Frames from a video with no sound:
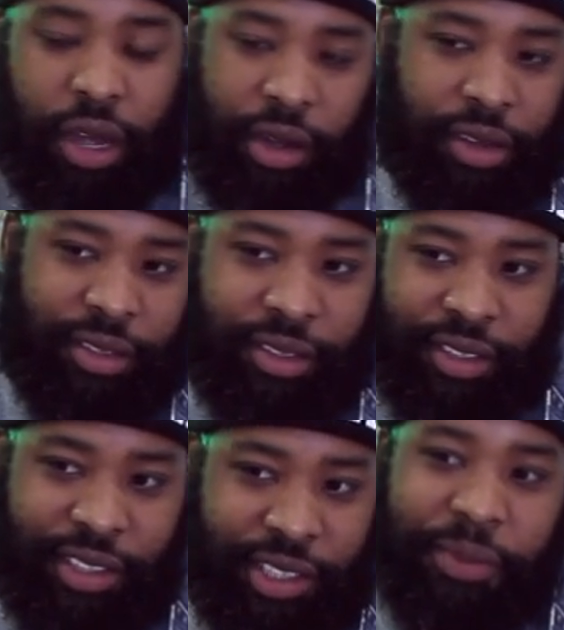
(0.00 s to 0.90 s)
No.
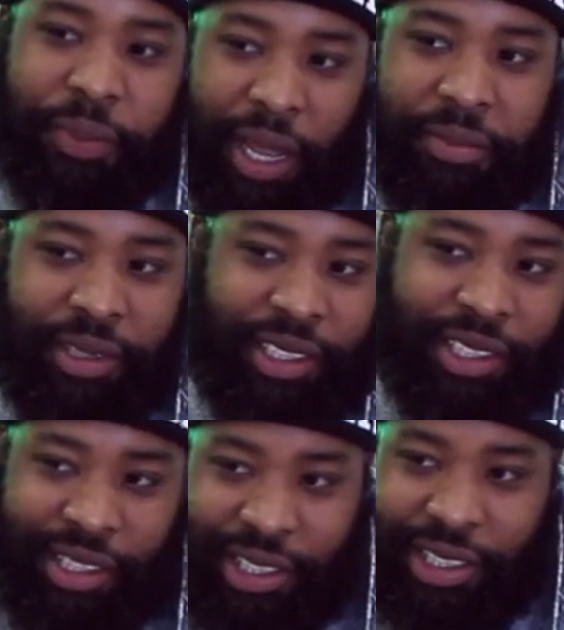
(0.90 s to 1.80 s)
She probably
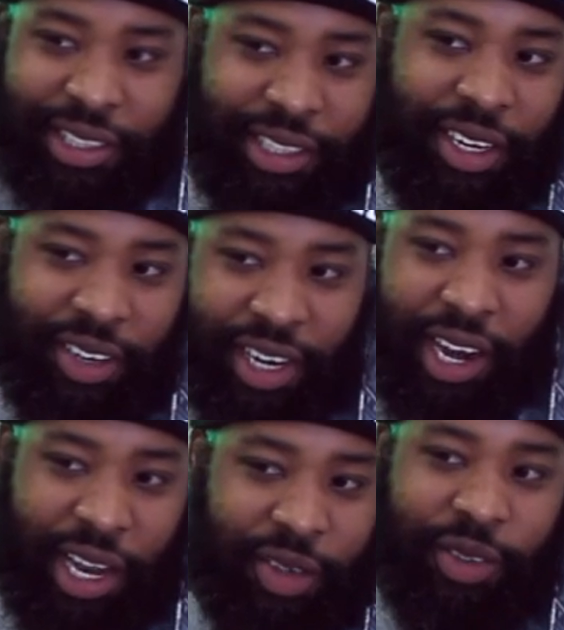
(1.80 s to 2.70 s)
gonna see this and know
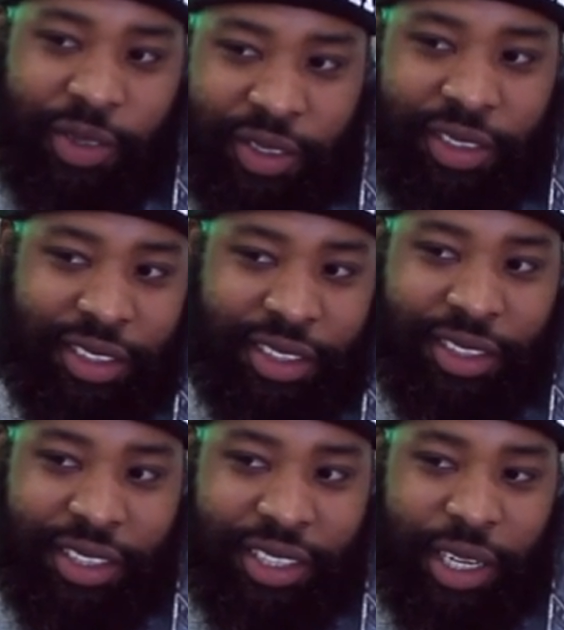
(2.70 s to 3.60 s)
that I knew
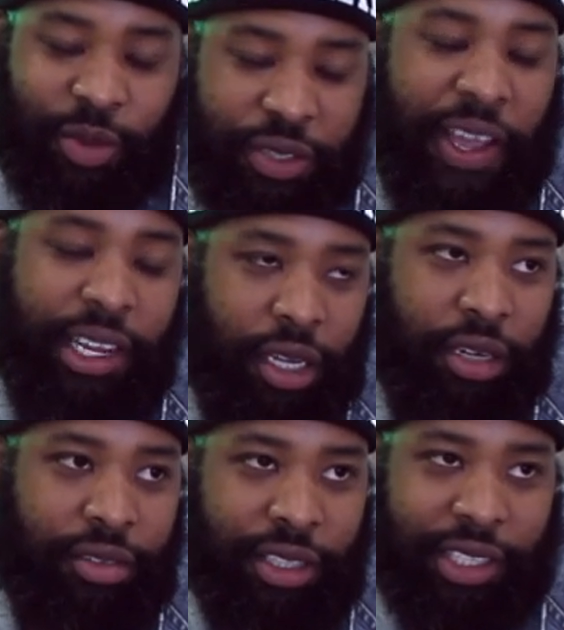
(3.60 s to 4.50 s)
it was fake
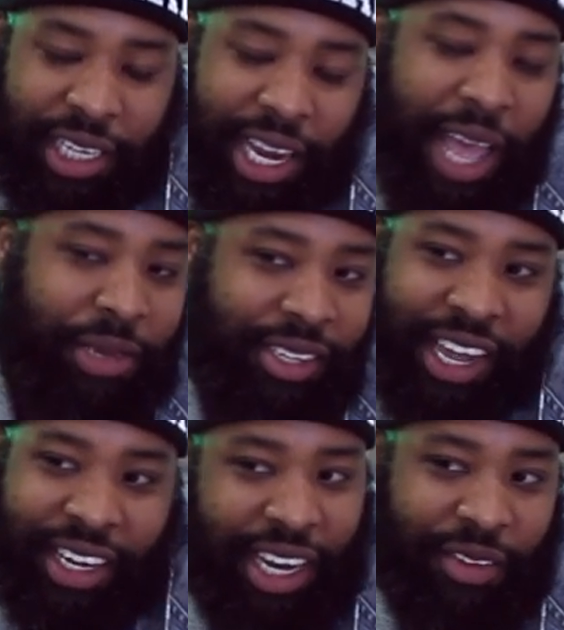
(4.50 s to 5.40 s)
though, and they had me
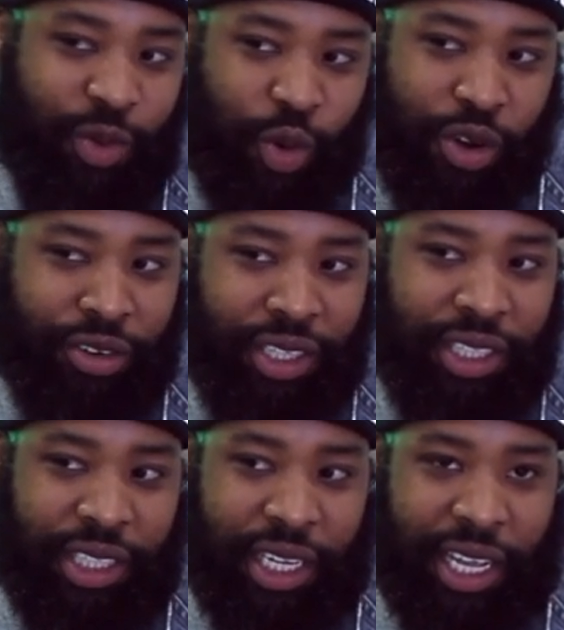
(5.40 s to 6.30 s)
tight and I never wore
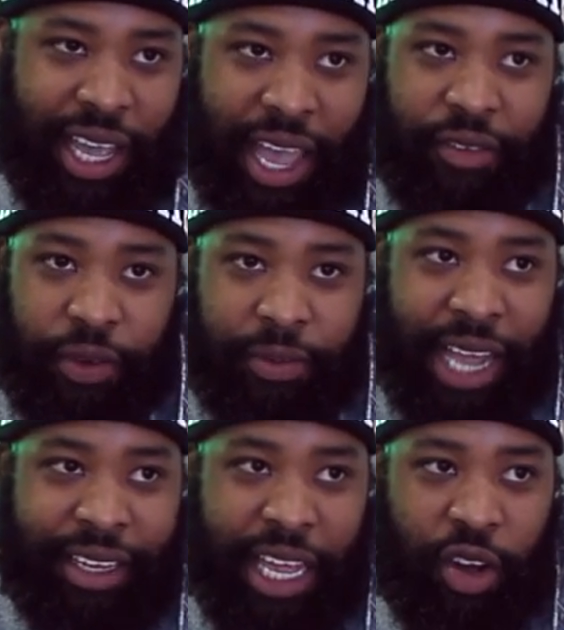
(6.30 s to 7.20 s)
it. And from
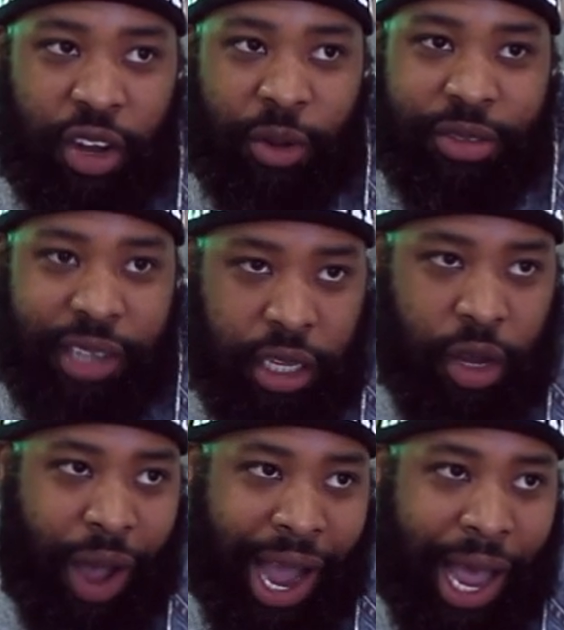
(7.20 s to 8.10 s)
that day on, I was like,
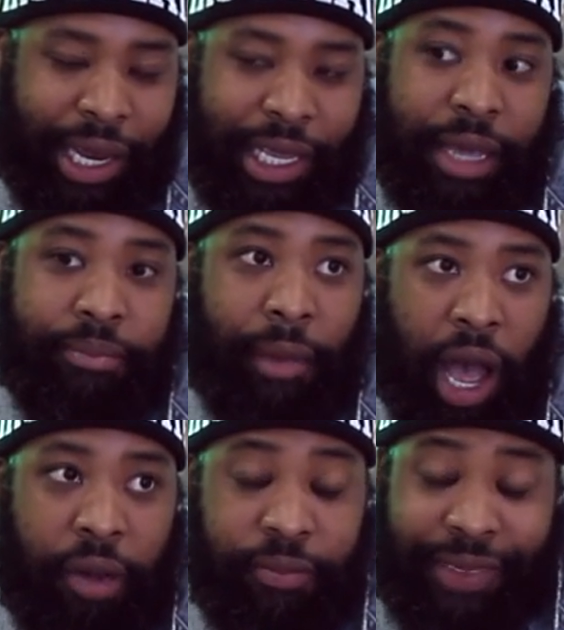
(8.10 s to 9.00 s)
yo, I gotta get
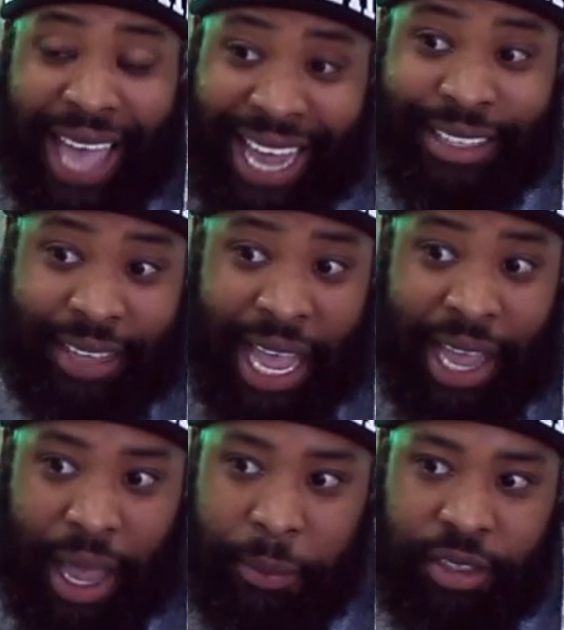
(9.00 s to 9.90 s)
my. That
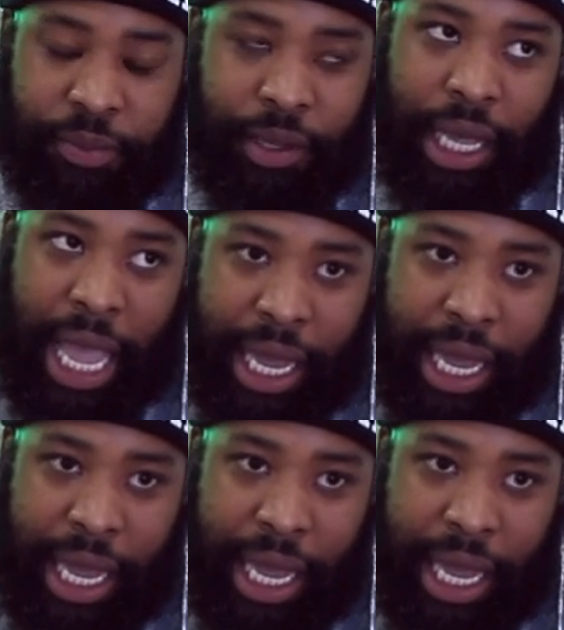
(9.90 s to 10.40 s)
day, I must have been like